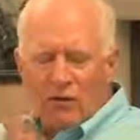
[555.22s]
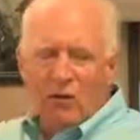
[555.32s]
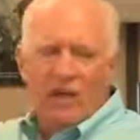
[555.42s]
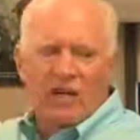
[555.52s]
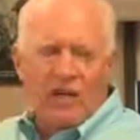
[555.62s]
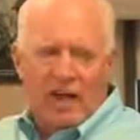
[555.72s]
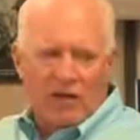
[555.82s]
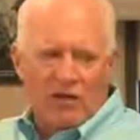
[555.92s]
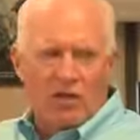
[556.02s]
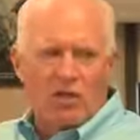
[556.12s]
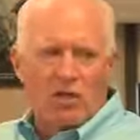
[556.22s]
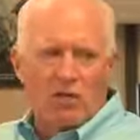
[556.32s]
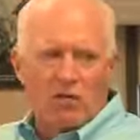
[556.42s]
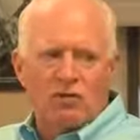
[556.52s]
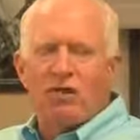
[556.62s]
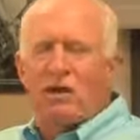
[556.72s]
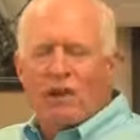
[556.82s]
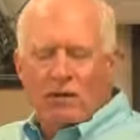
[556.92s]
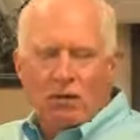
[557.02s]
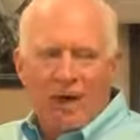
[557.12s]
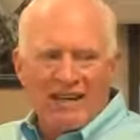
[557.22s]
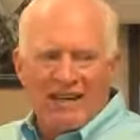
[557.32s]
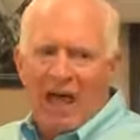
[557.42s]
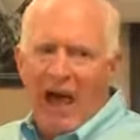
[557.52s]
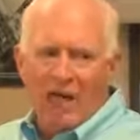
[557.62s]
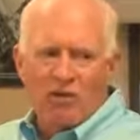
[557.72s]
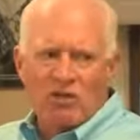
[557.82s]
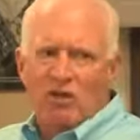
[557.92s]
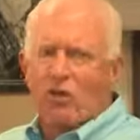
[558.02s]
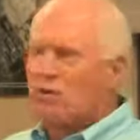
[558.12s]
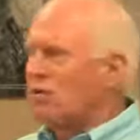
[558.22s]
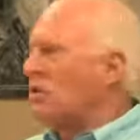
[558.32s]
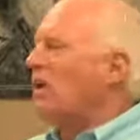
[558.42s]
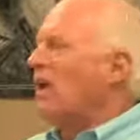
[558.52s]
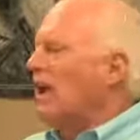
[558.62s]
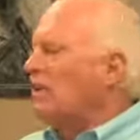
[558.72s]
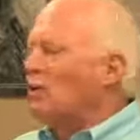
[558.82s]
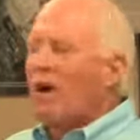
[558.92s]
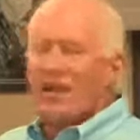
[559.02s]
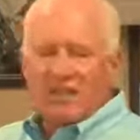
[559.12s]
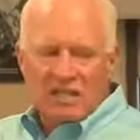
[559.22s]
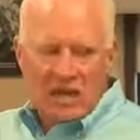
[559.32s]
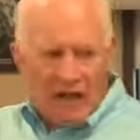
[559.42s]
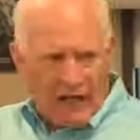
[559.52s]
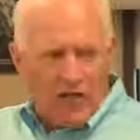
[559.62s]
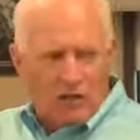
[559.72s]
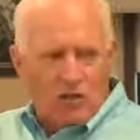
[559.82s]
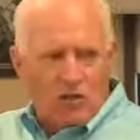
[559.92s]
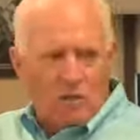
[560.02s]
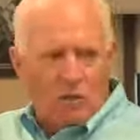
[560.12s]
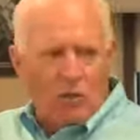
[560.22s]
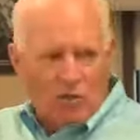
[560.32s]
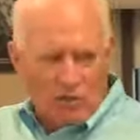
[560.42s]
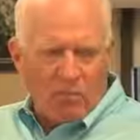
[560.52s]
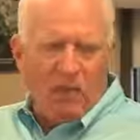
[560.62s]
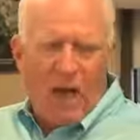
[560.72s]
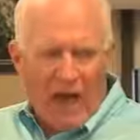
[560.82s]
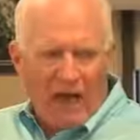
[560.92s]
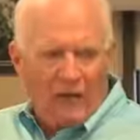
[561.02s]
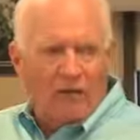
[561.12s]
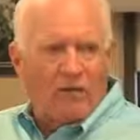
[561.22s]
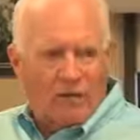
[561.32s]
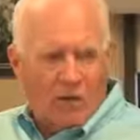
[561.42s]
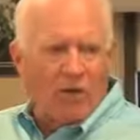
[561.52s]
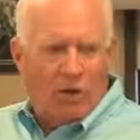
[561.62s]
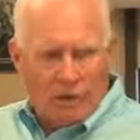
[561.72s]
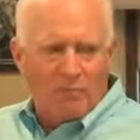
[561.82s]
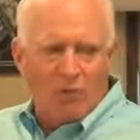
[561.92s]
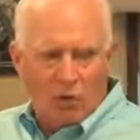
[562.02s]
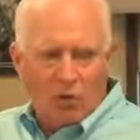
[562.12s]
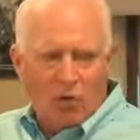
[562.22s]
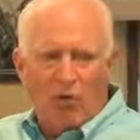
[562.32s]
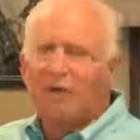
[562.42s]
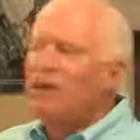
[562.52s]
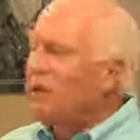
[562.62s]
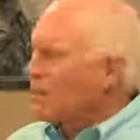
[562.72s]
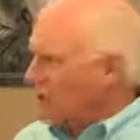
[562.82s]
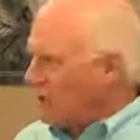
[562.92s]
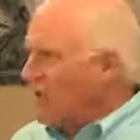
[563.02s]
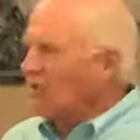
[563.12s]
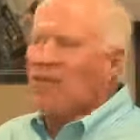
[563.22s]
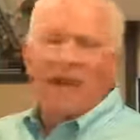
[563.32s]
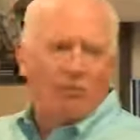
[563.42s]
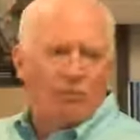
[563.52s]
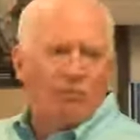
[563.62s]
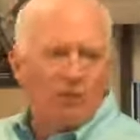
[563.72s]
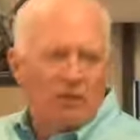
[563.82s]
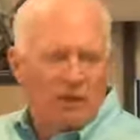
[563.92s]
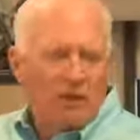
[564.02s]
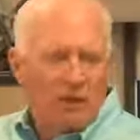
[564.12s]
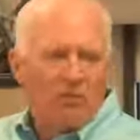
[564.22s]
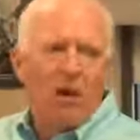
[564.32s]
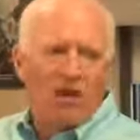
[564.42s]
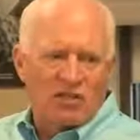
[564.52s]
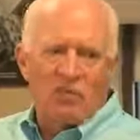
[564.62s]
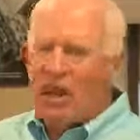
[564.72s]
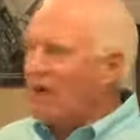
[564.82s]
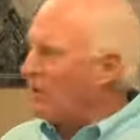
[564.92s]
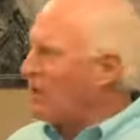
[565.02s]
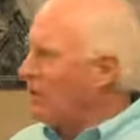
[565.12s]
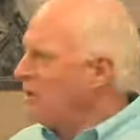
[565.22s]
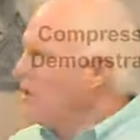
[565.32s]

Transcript: the right connector is used, the right die was used, and the right tonnage was applied from the crimp tool to get that embossment on there.